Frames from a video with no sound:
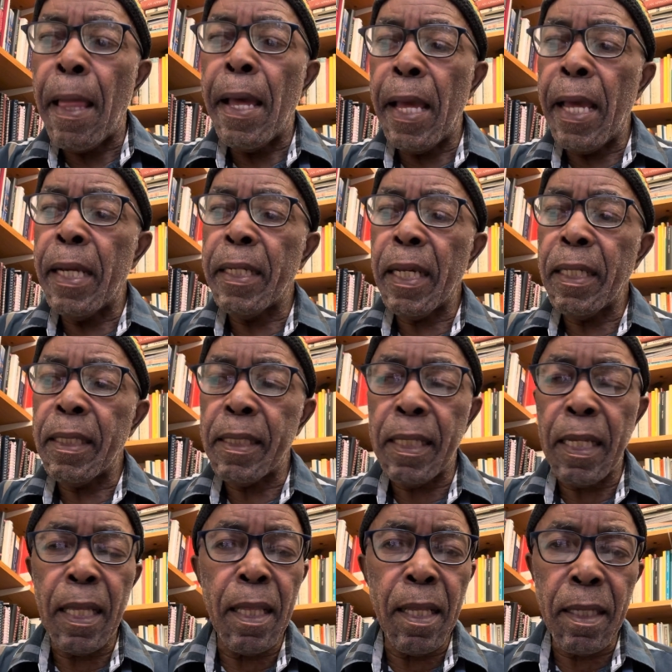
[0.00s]
And I
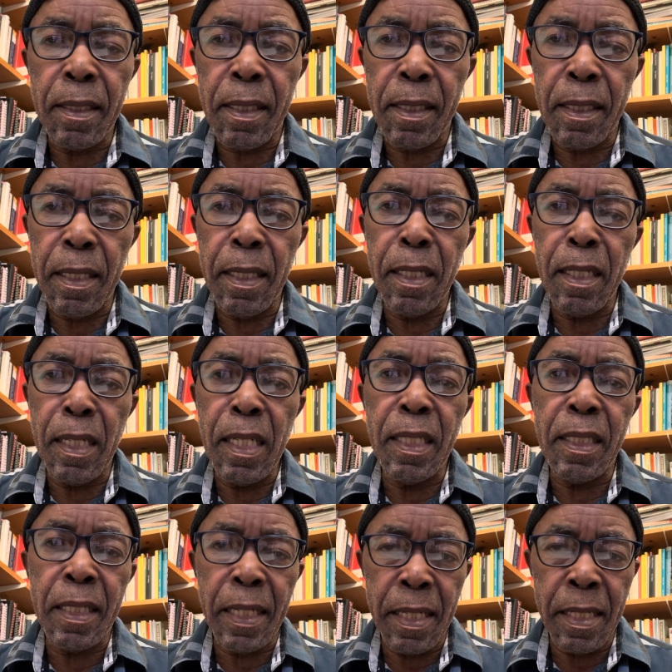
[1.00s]
say this in
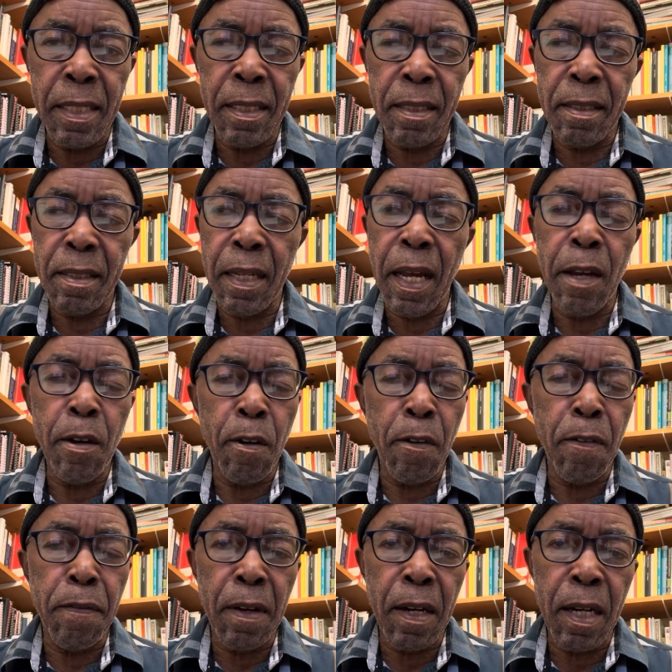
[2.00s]
detail. I
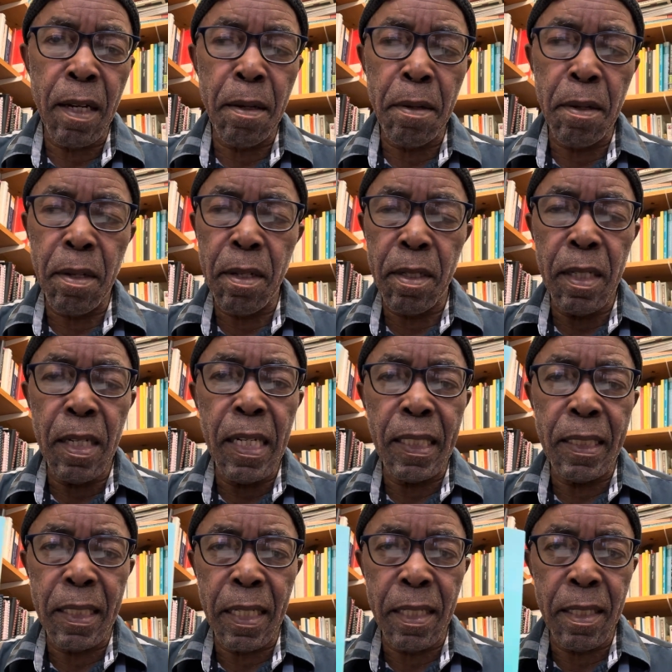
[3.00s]
offer
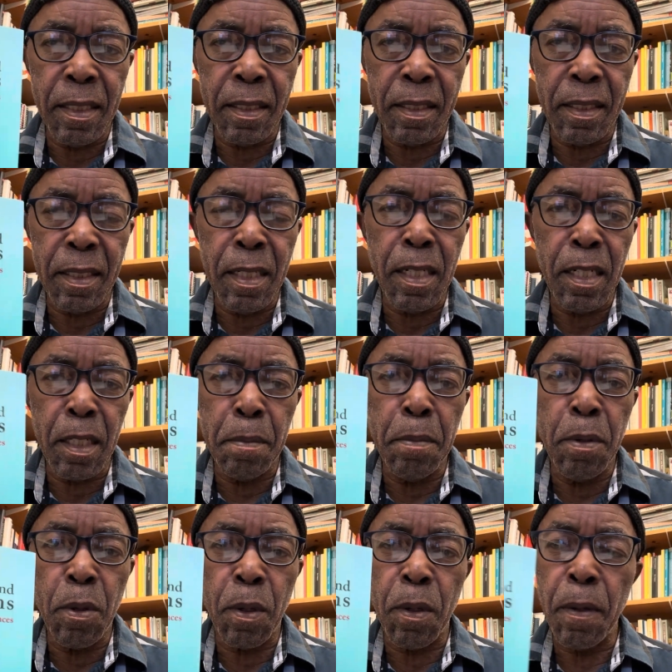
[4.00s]
details in this
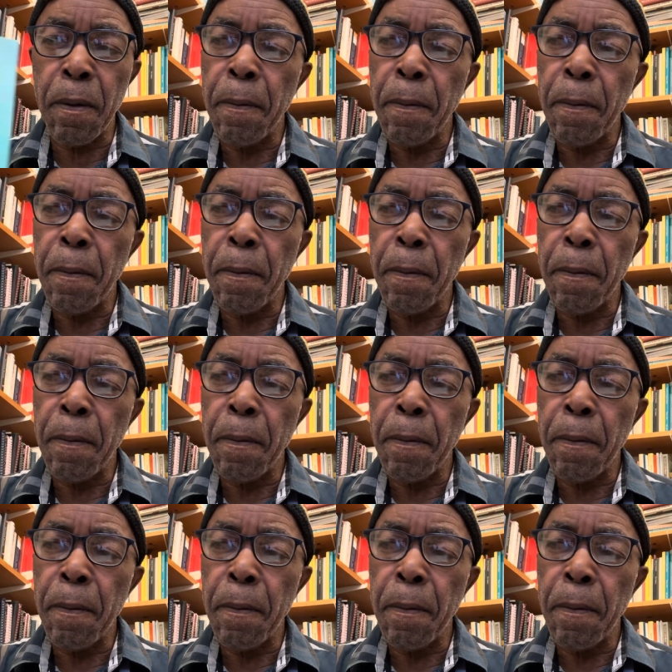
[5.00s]
book